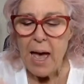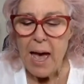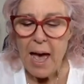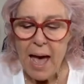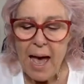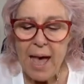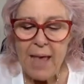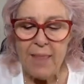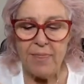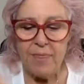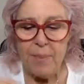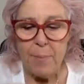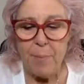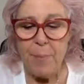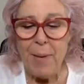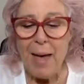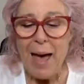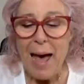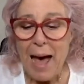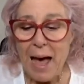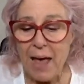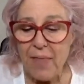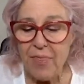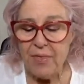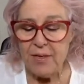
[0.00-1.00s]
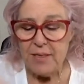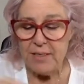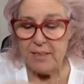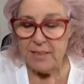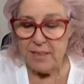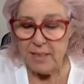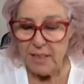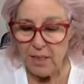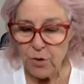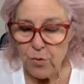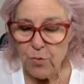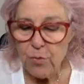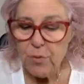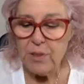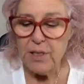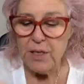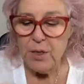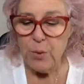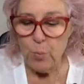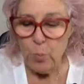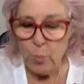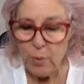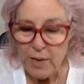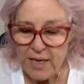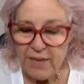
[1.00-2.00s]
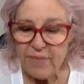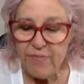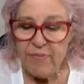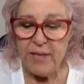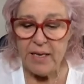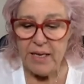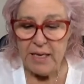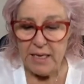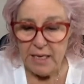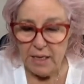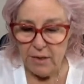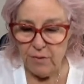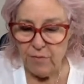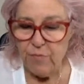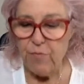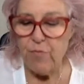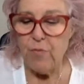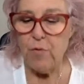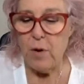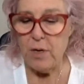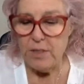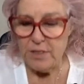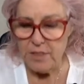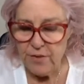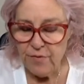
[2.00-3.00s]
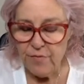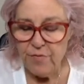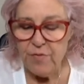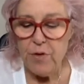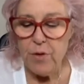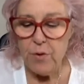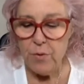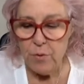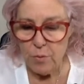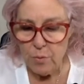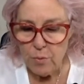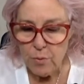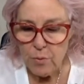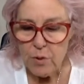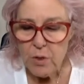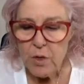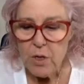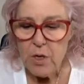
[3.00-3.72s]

and the path is literally weaving in front of you